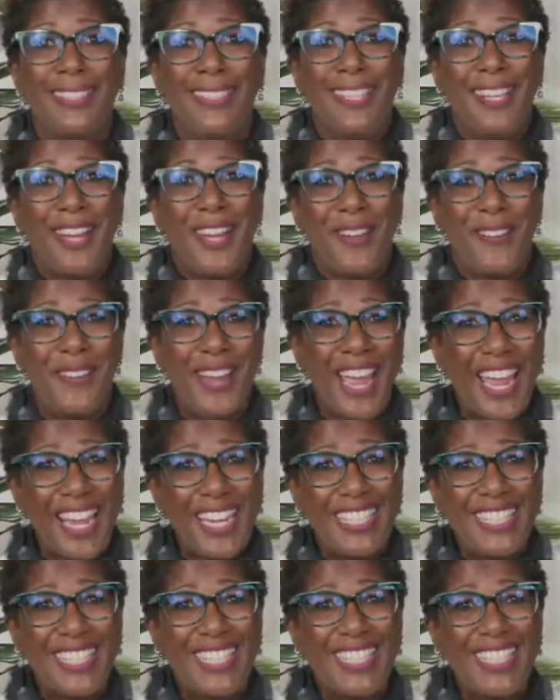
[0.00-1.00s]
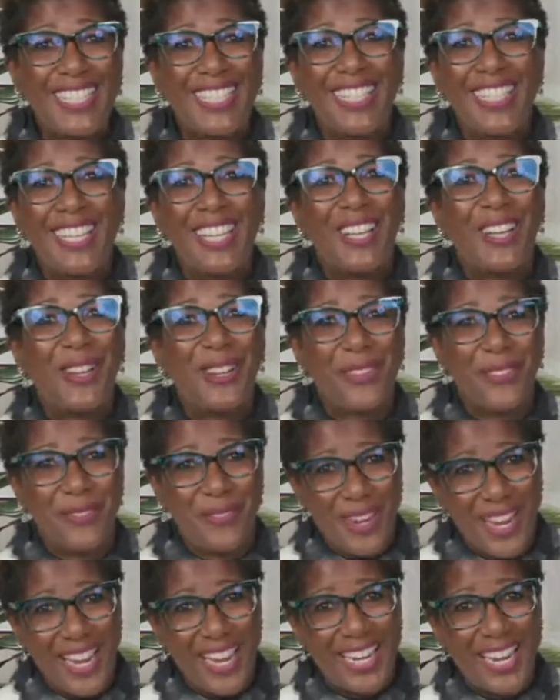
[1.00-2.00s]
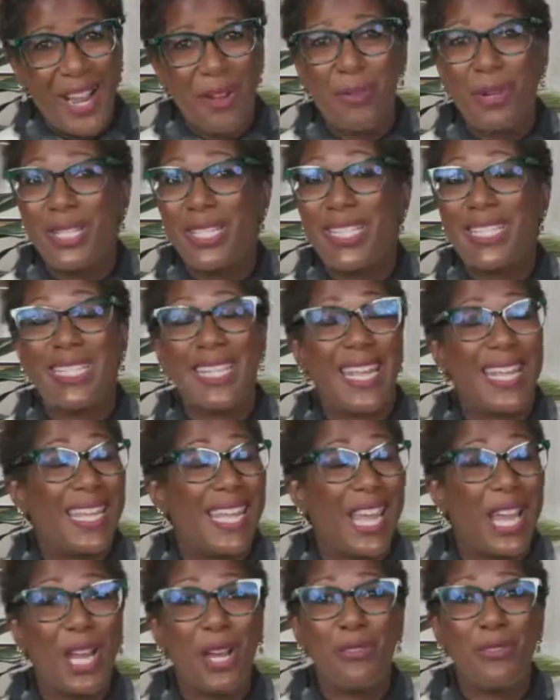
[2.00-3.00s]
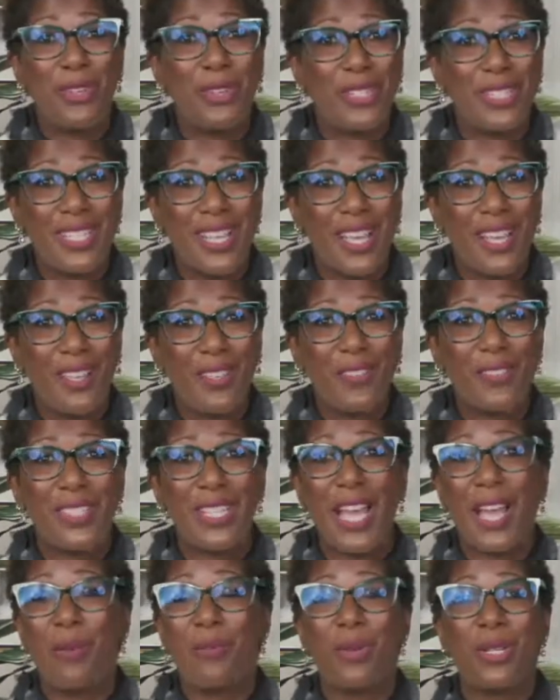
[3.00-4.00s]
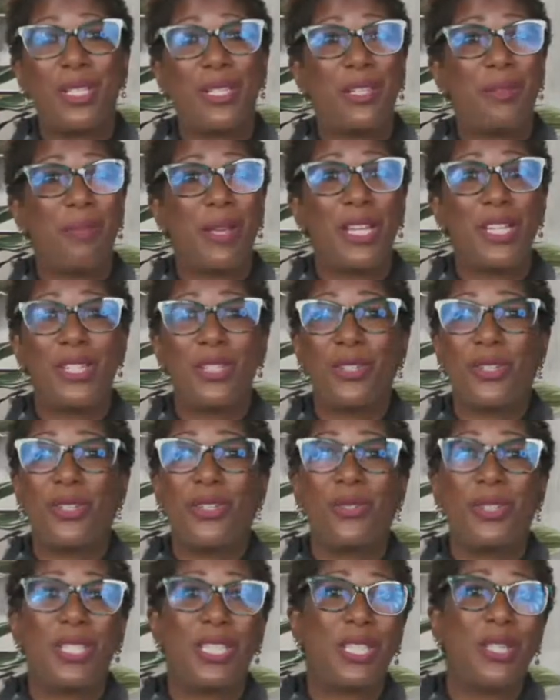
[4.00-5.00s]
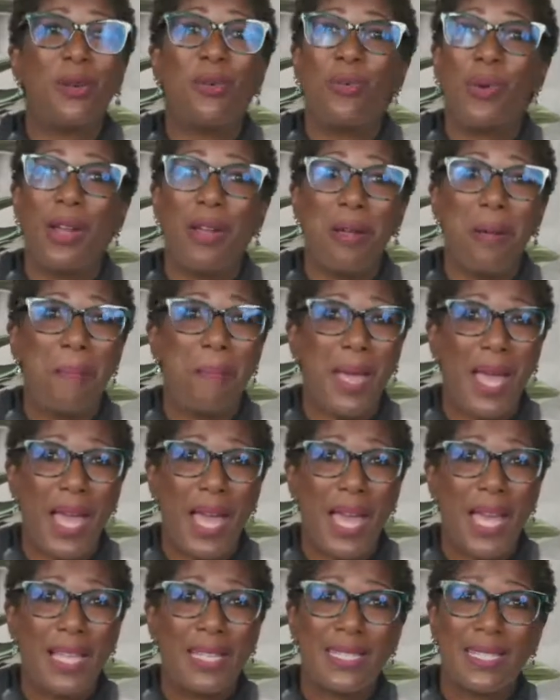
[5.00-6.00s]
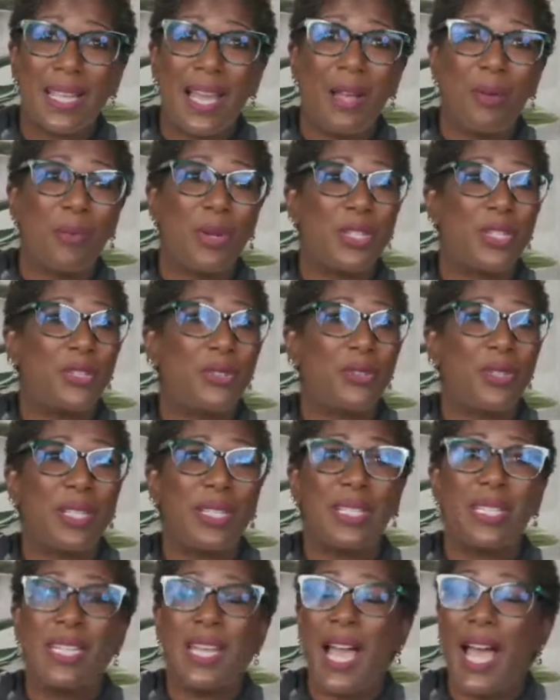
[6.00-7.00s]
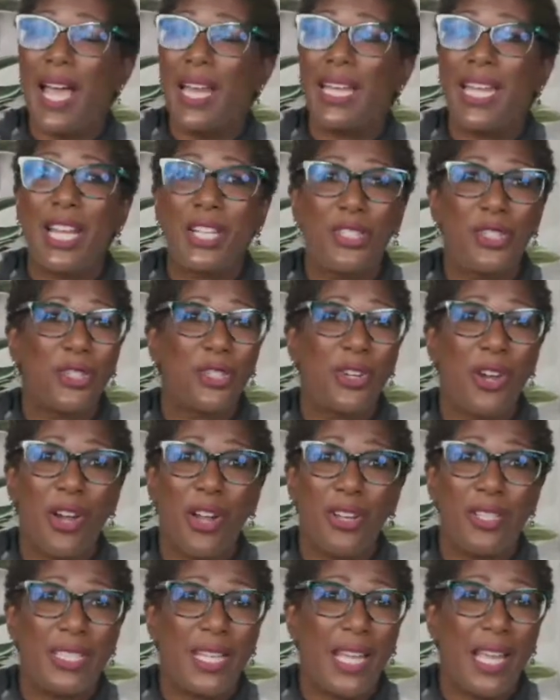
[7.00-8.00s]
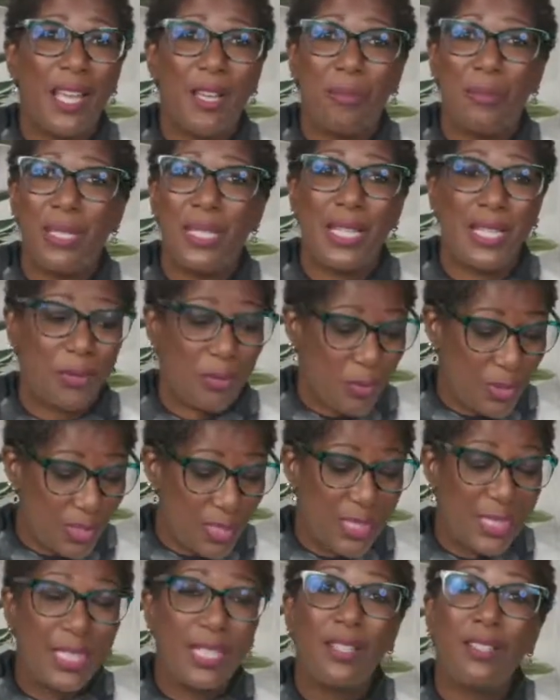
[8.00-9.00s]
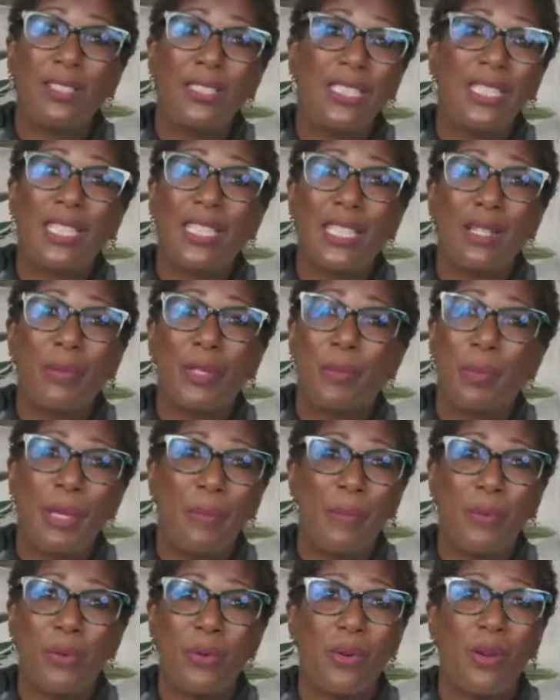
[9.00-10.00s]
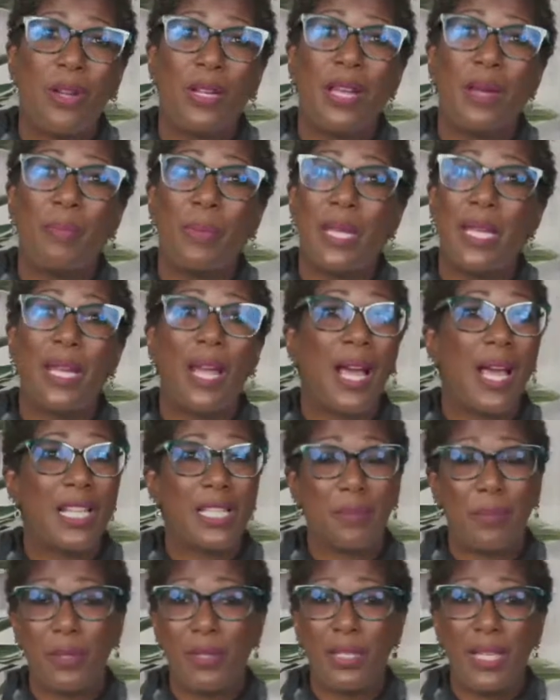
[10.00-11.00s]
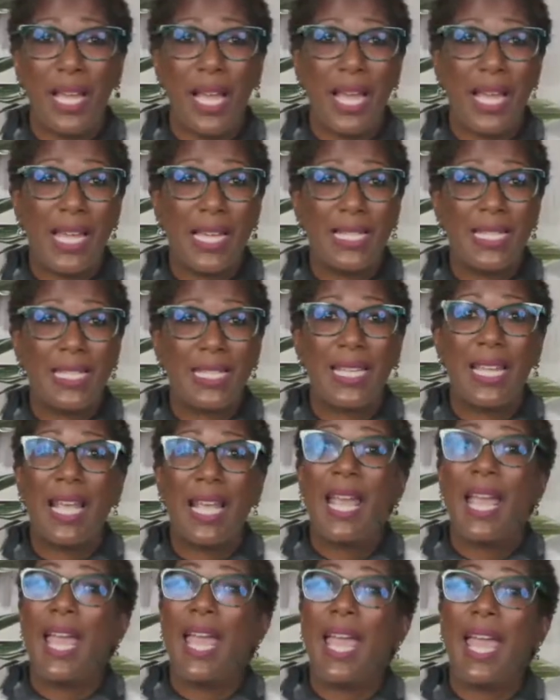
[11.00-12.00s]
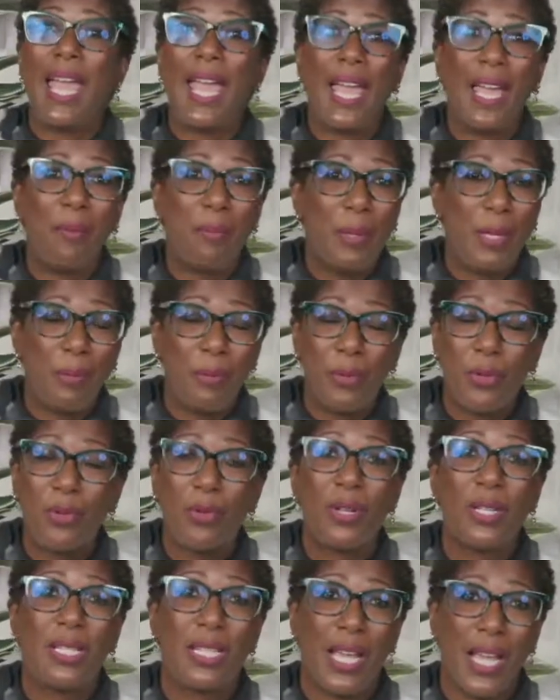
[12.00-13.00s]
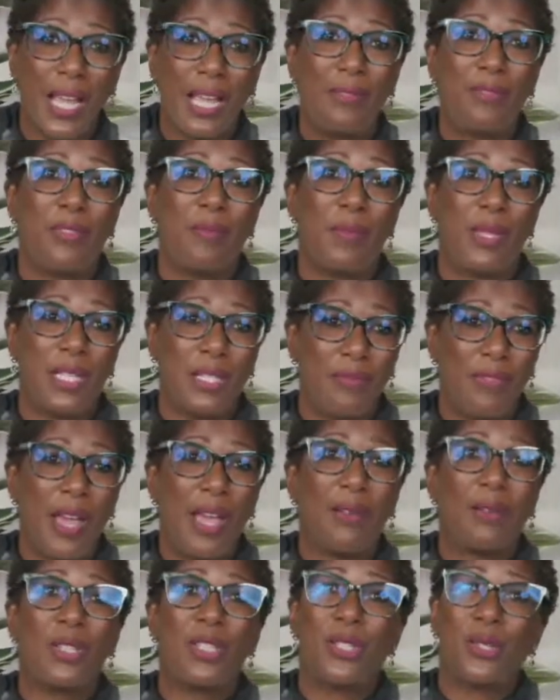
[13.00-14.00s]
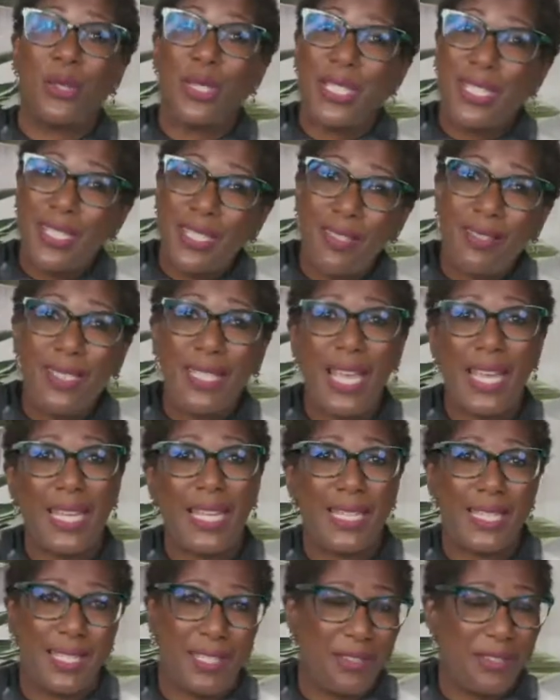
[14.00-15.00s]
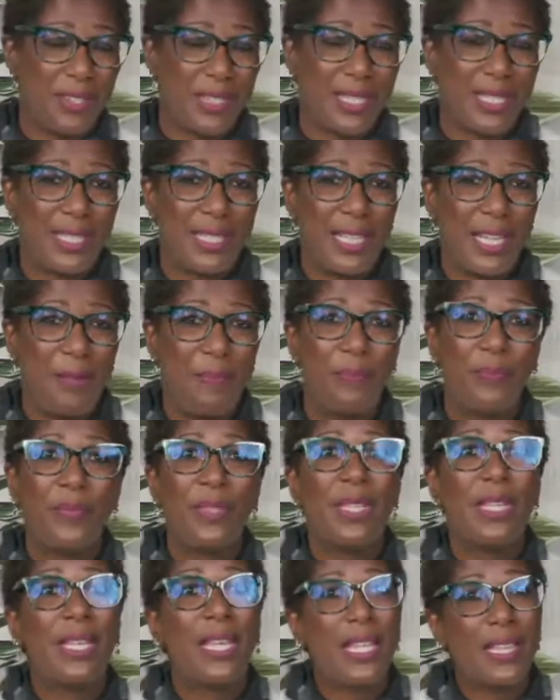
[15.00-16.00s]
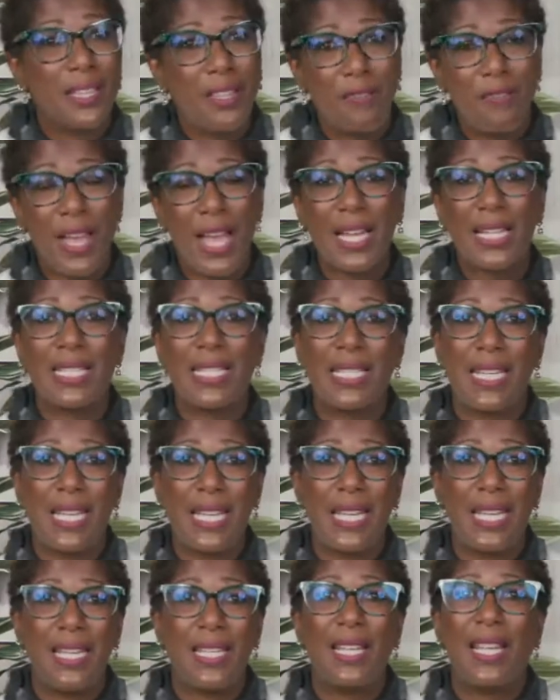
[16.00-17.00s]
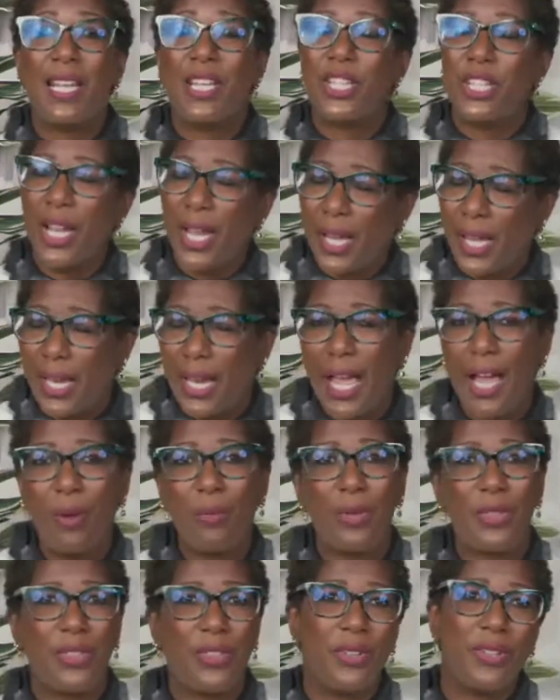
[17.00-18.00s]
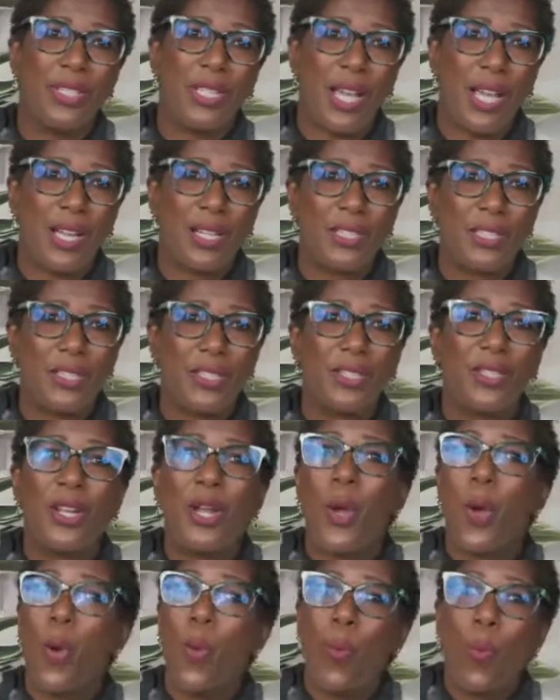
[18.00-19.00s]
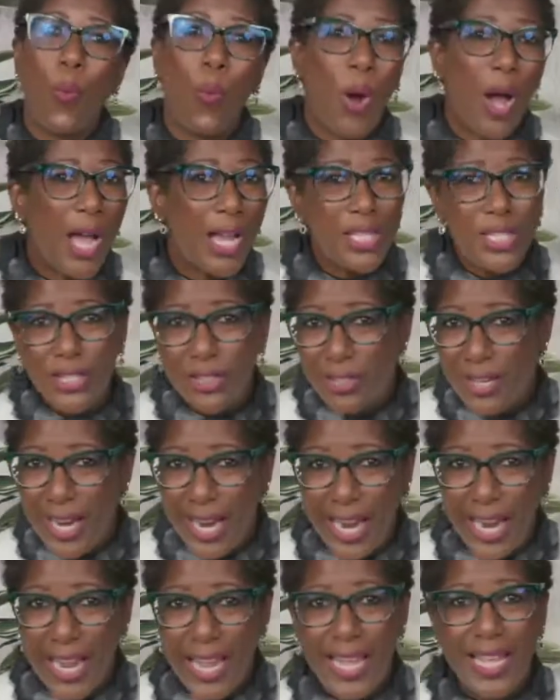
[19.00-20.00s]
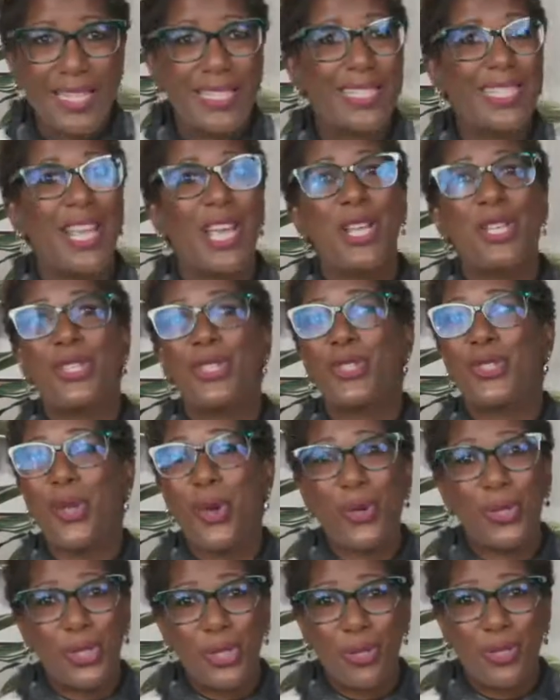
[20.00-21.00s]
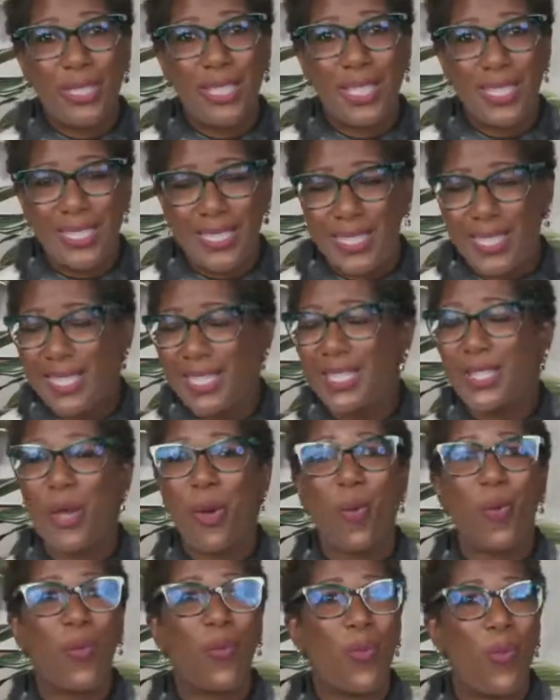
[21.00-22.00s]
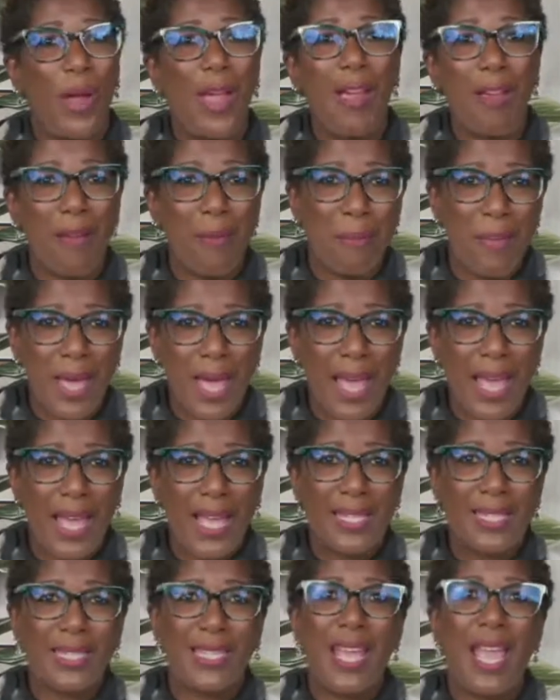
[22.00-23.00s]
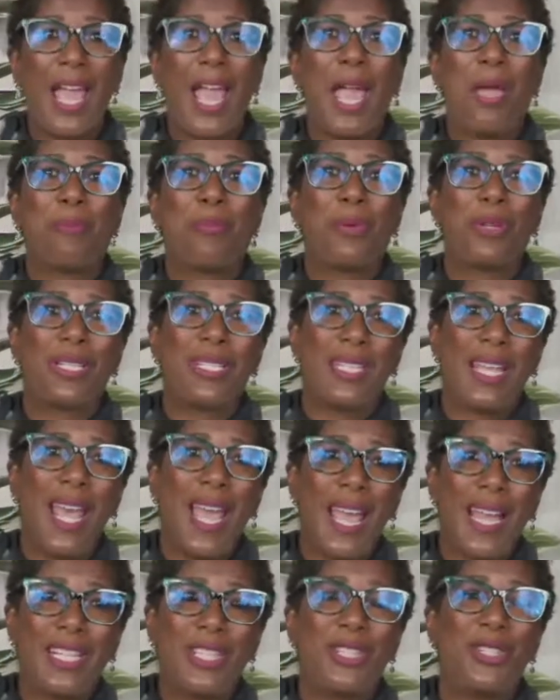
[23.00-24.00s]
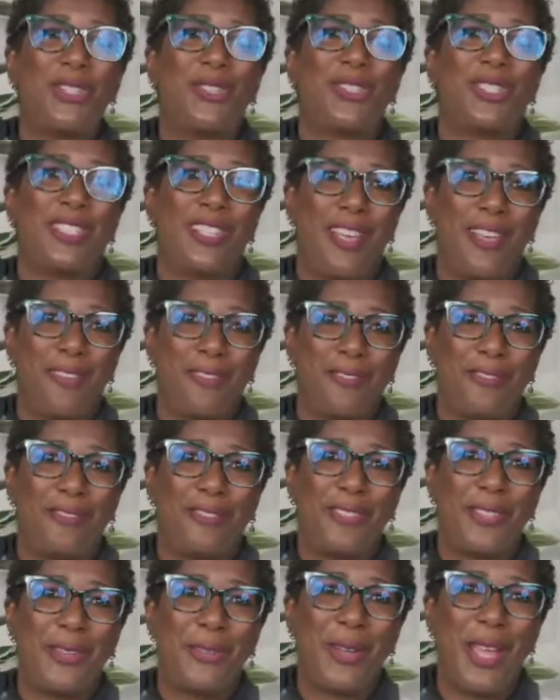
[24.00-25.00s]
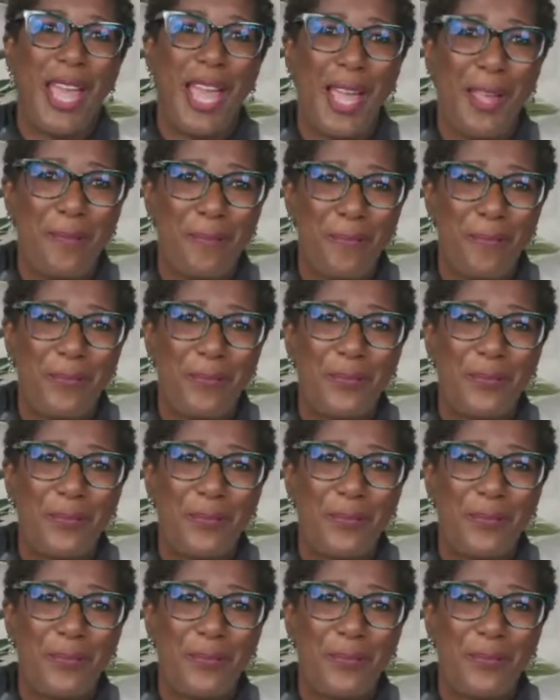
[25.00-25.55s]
All right? All right. I want you to take care of yourselves. I want you to make sure you still wear a mask. I want you to not let your guard down, because we're still dealing with people who are being hospitalized and people who are dying from this virus. So still take it seriously. Get the vaccine, check it out with your doctor, wash your hands, social distance, wear a mask, and protect yourself, okay?